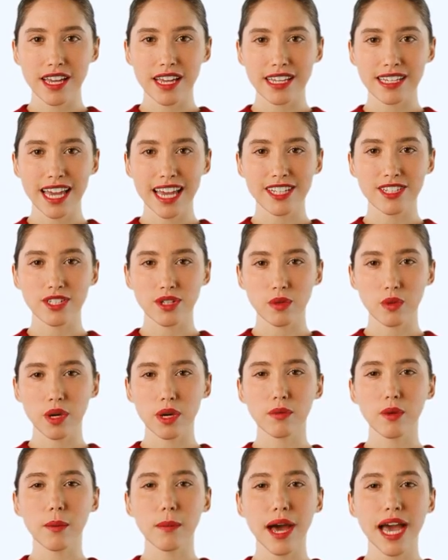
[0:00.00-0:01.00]
Next,
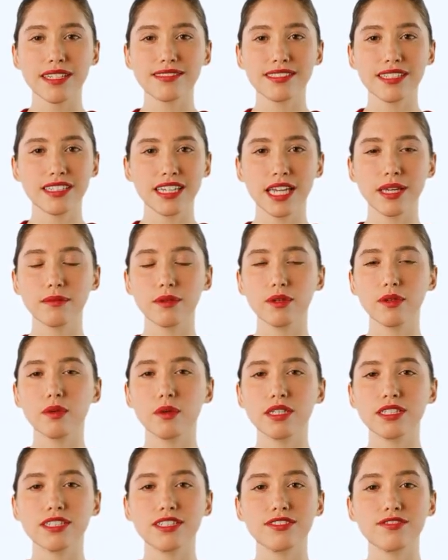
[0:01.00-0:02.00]
we will pass a label
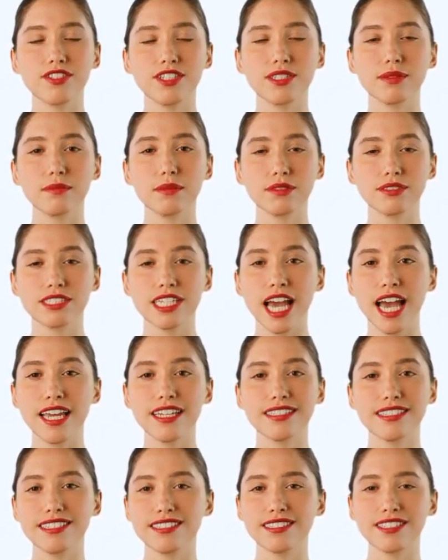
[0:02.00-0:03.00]
which is visible to
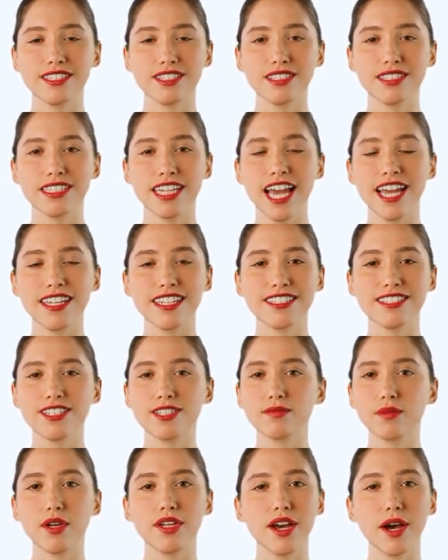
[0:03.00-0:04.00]
end users, and this
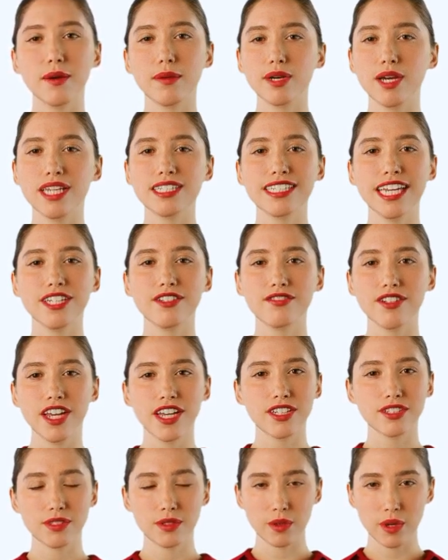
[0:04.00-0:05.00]
is what they will identify
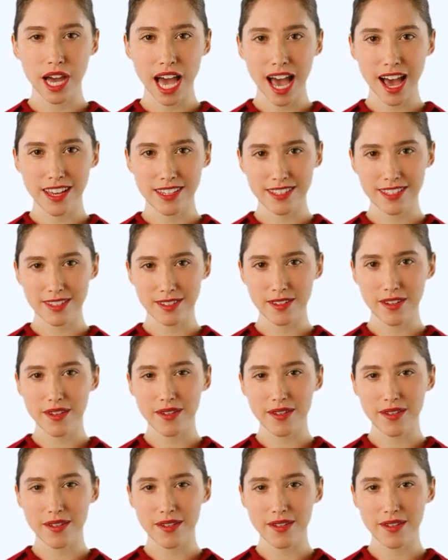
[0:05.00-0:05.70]
the tool as.